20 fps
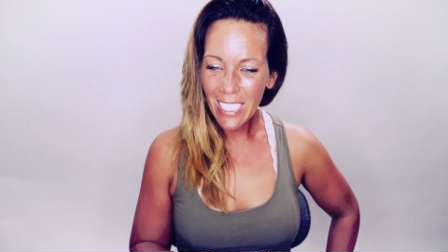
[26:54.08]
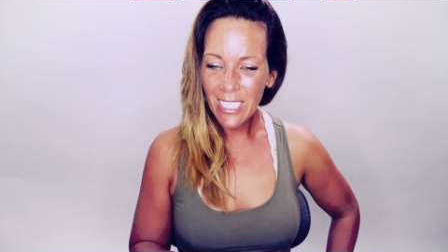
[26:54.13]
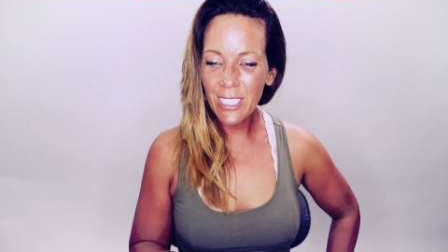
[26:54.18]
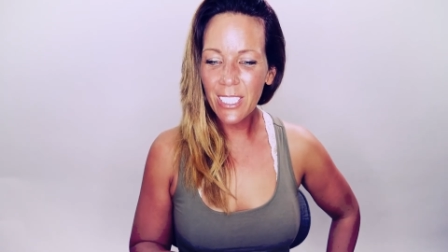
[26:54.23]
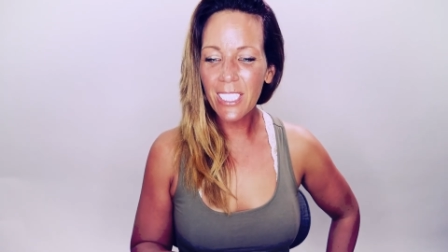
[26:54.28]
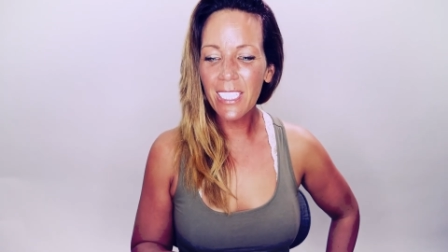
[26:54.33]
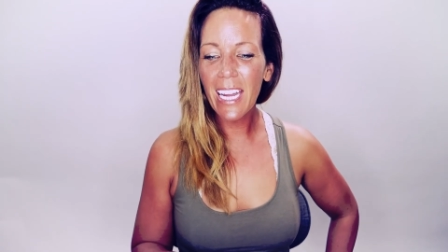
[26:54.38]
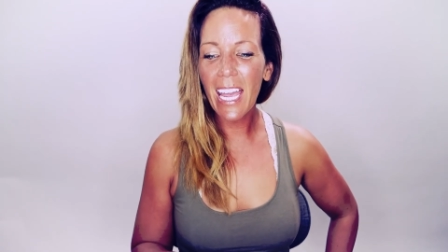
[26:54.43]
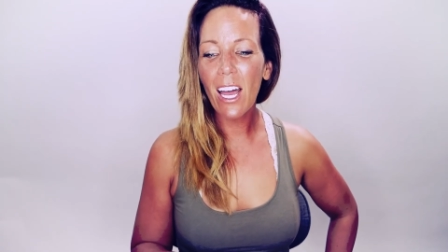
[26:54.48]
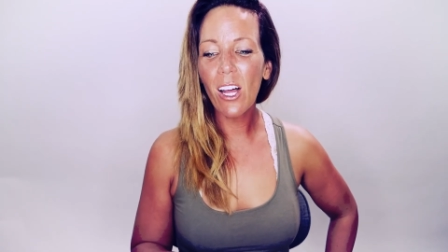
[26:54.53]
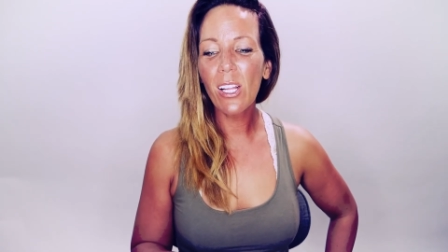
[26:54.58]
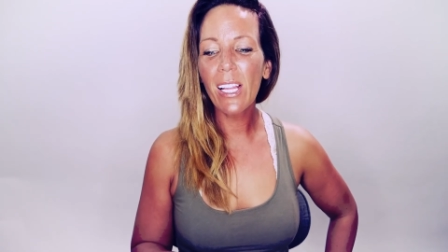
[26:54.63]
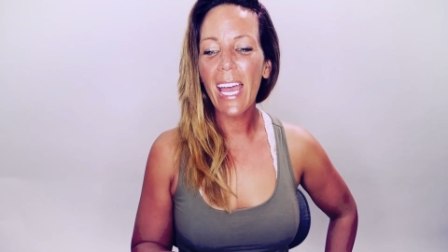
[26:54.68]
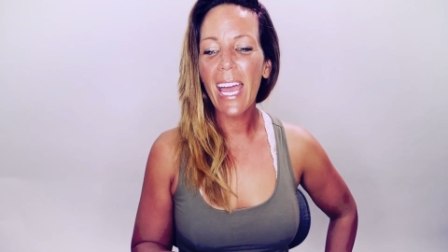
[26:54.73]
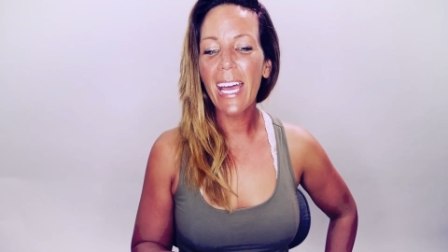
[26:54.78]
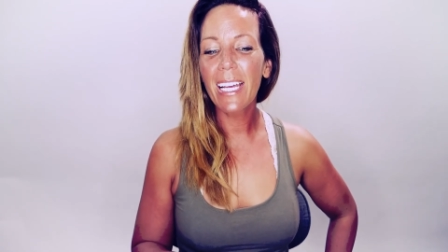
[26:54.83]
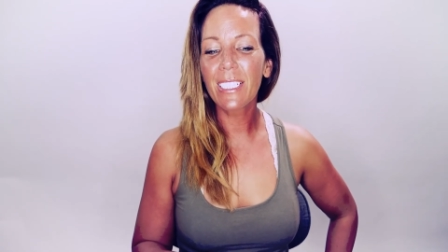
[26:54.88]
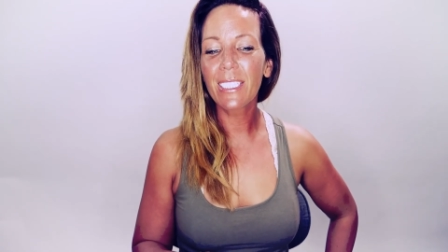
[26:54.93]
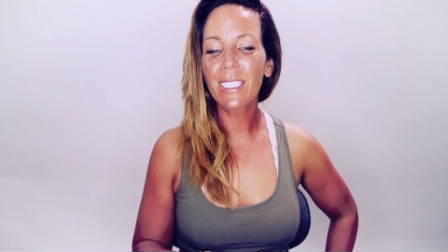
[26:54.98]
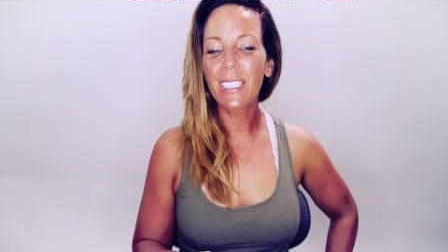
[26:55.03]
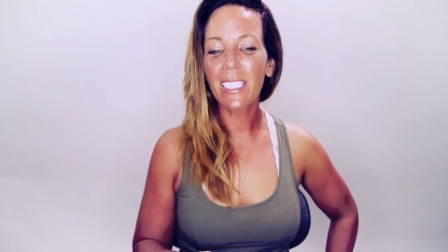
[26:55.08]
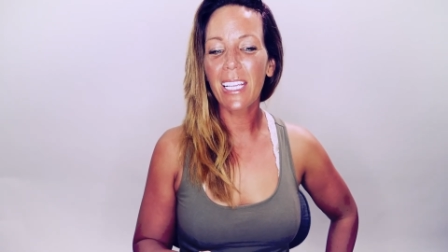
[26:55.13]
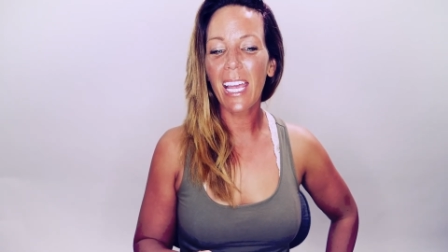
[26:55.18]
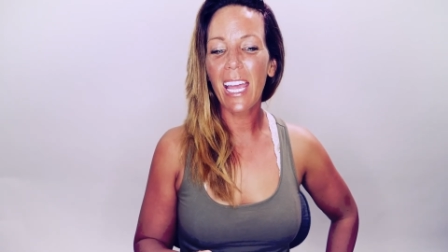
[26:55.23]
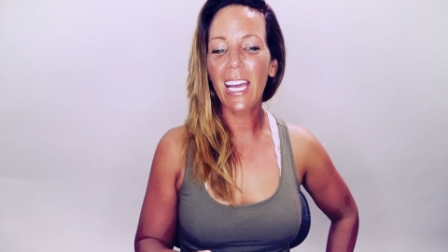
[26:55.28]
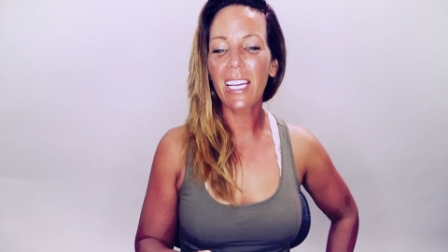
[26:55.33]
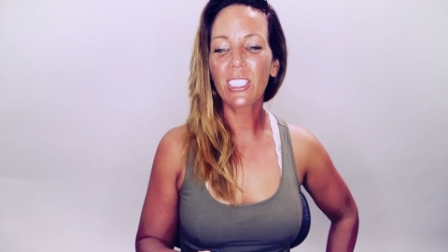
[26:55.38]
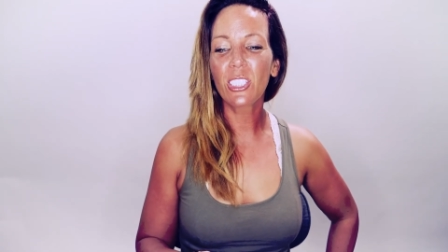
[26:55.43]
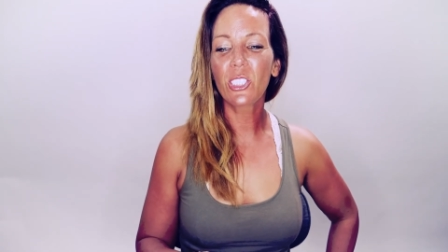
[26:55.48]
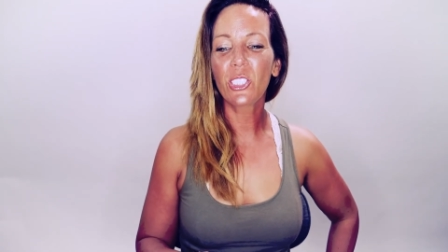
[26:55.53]
Danelle
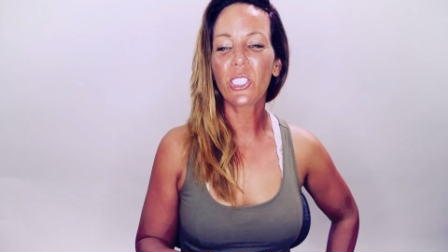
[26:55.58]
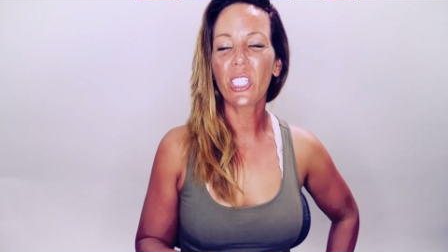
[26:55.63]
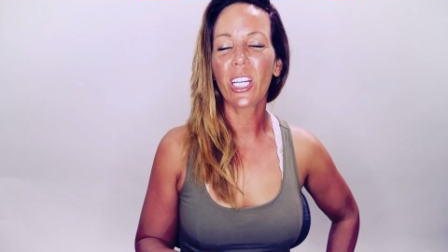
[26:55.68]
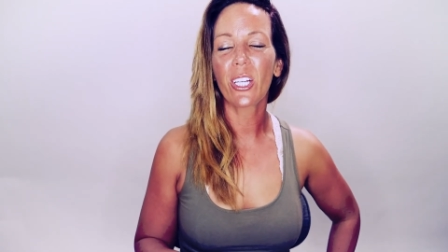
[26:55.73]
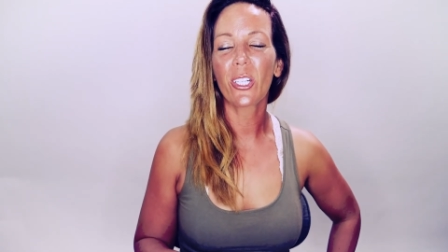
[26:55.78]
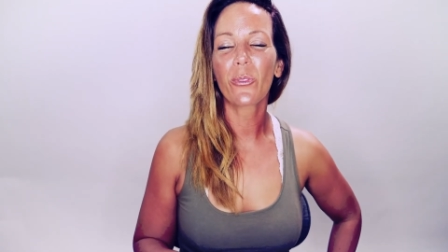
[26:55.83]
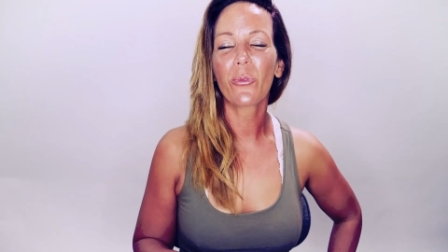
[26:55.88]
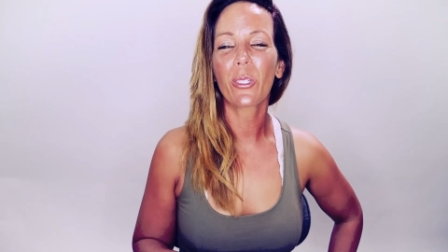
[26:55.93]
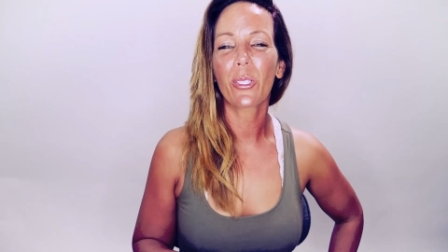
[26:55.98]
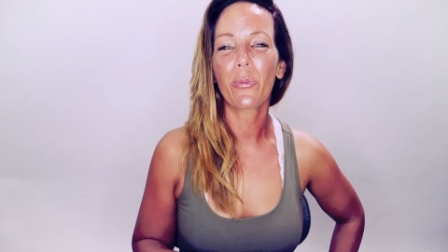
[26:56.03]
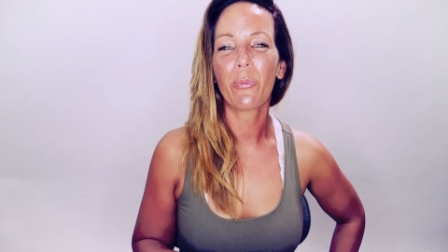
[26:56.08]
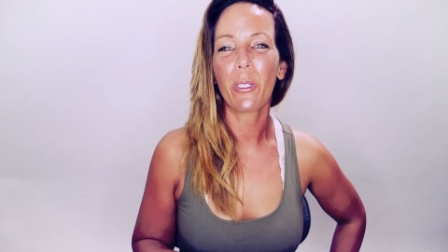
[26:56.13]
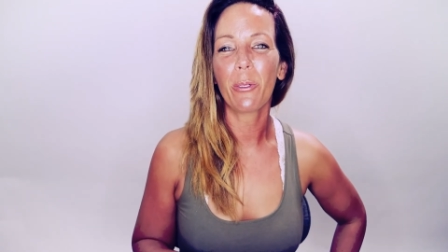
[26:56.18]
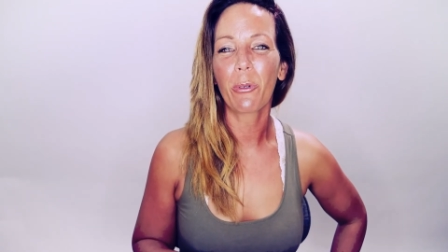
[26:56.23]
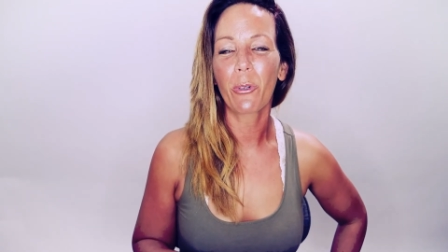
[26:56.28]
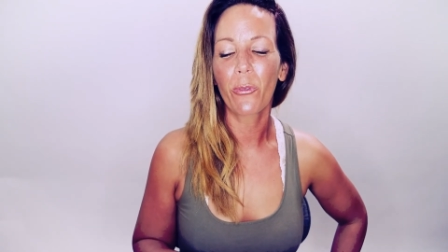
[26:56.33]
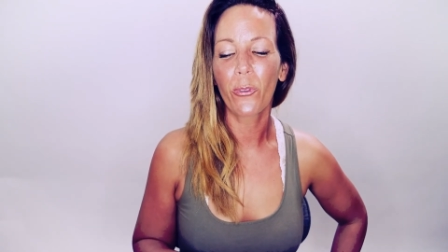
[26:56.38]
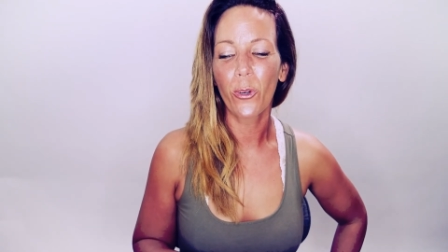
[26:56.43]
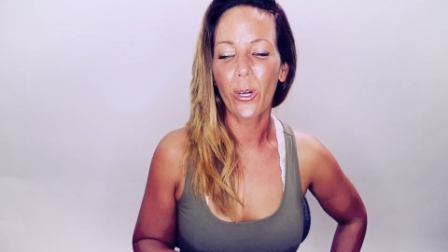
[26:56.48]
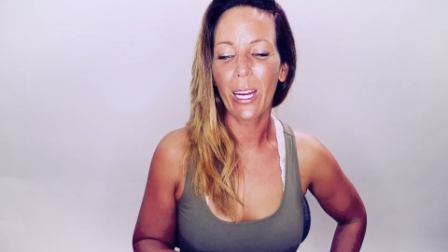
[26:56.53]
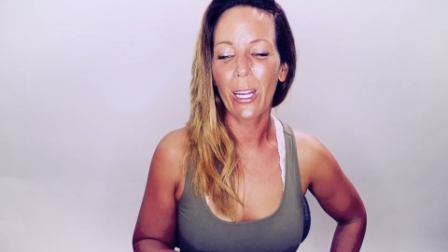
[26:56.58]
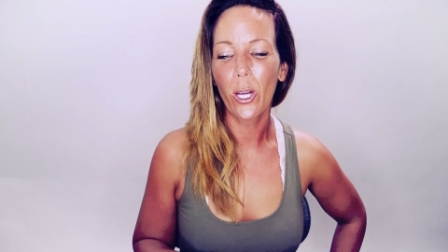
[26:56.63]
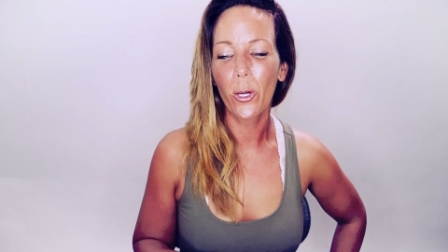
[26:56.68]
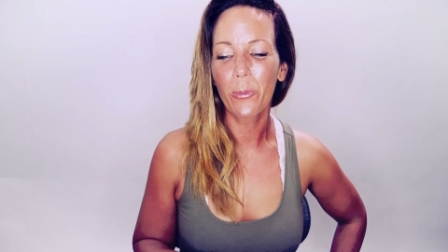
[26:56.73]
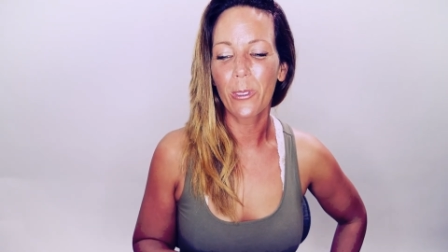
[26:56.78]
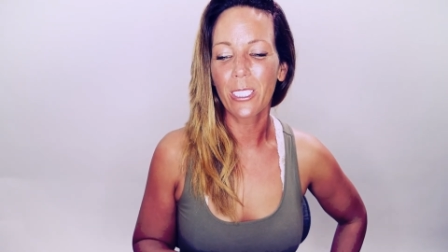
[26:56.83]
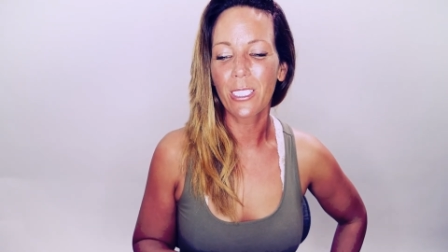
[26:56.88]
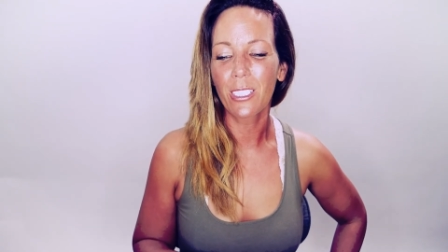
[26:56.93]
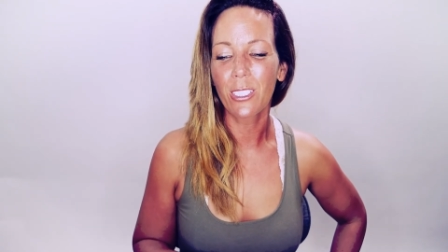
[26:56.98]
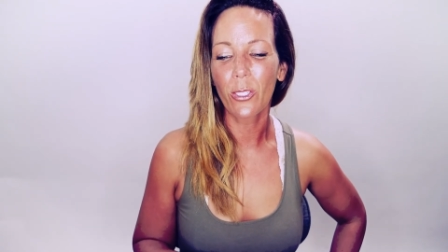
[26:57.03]
has shared with me before. I
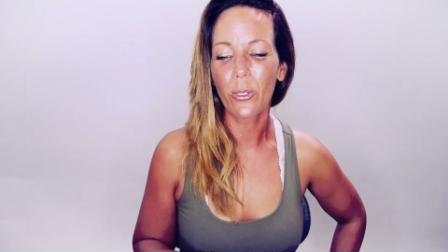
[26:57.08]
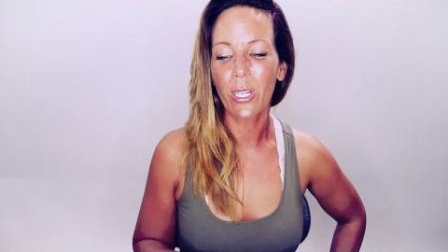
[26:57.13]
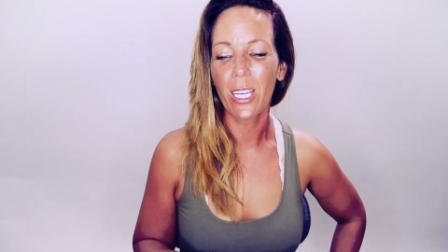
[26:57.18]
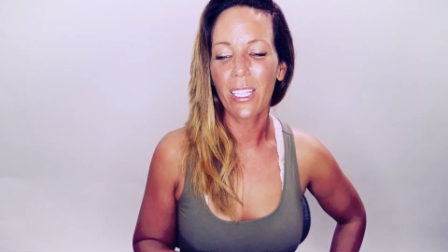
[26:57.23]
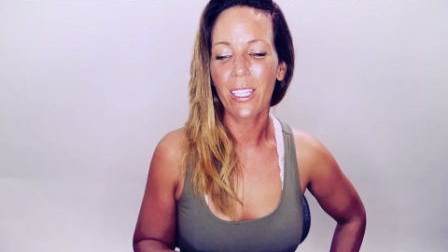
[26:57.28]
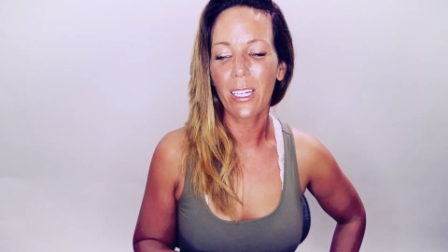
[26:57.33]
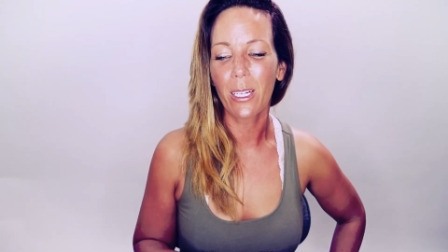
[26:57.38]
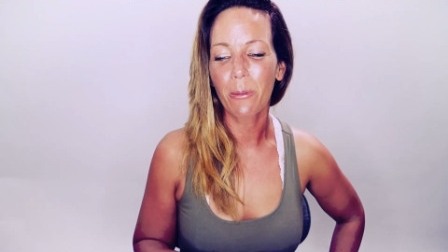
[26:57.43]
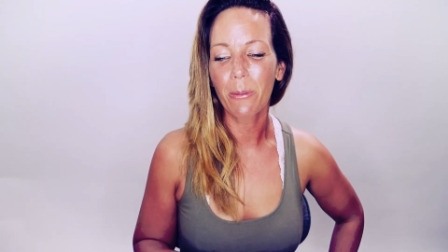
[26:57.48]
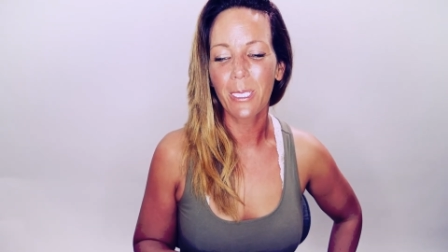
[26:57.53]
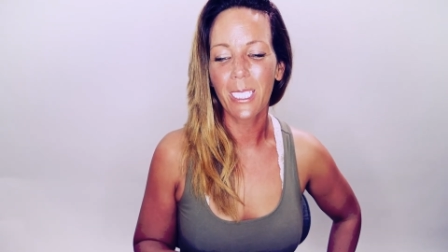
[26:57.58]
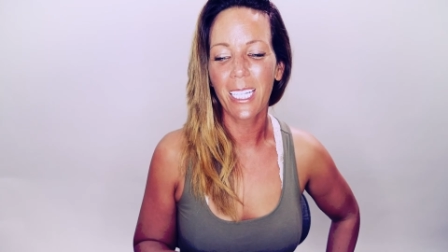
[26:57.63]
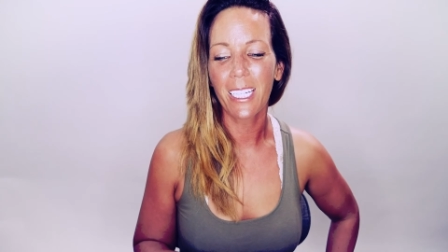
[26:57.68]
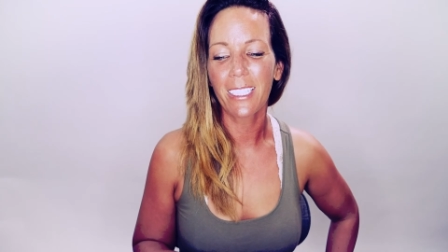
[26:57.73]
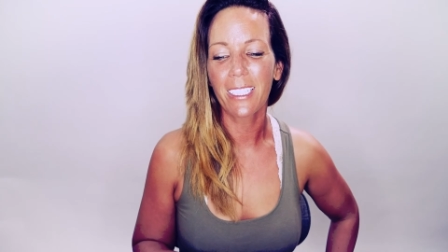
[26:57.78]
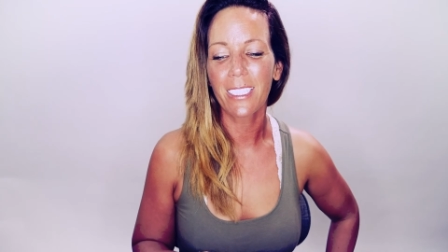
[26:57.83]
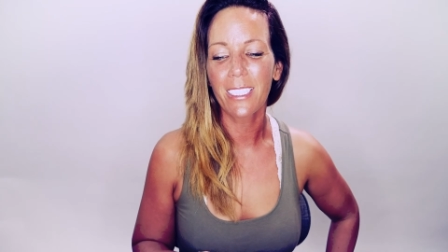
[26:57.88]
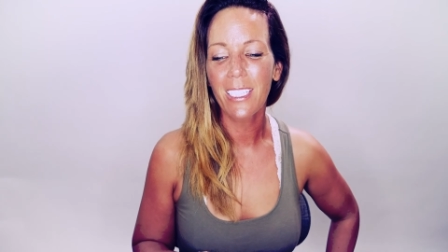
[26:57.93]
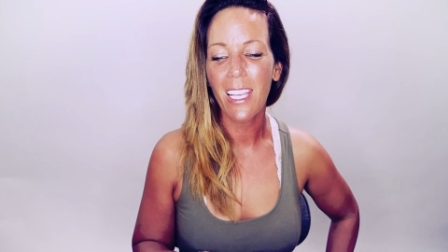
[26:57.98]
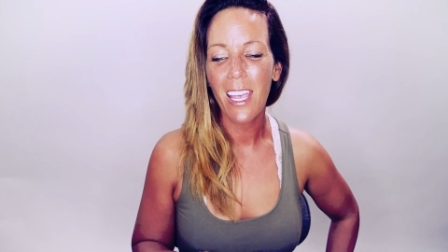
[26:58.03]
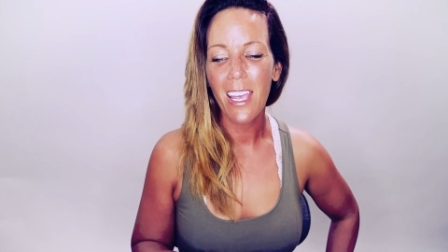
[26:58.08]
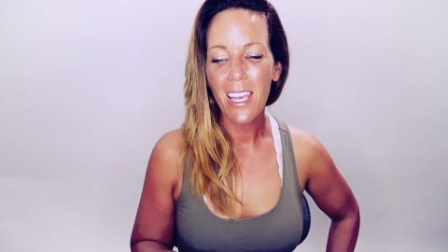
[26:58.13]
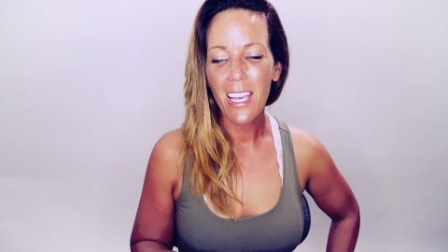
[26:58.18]
hope this is okay that I'm saying this.